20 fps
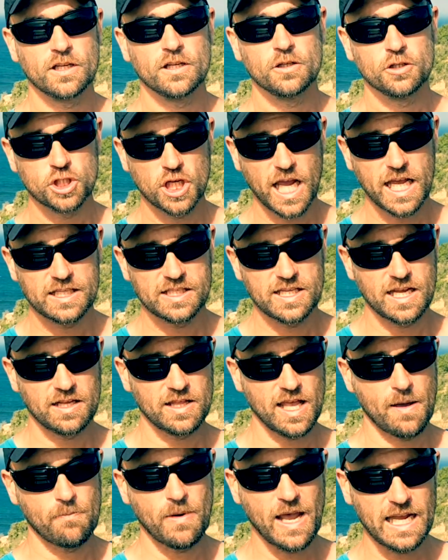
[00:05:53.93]
chasing
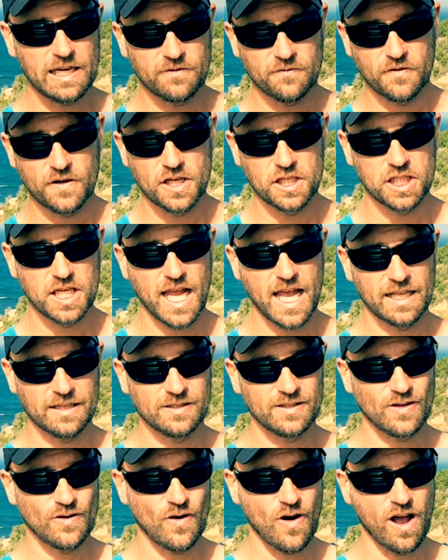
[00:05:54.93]
their bait fish and
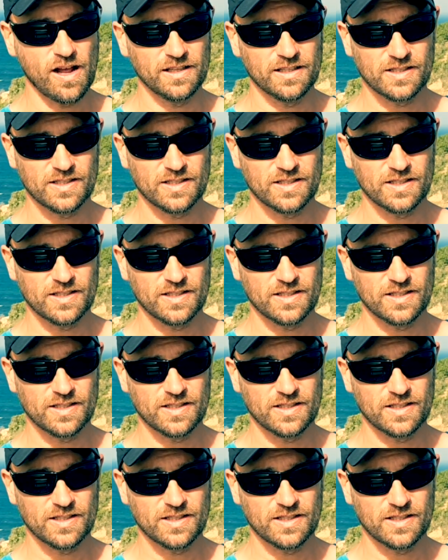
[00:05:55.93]
so on.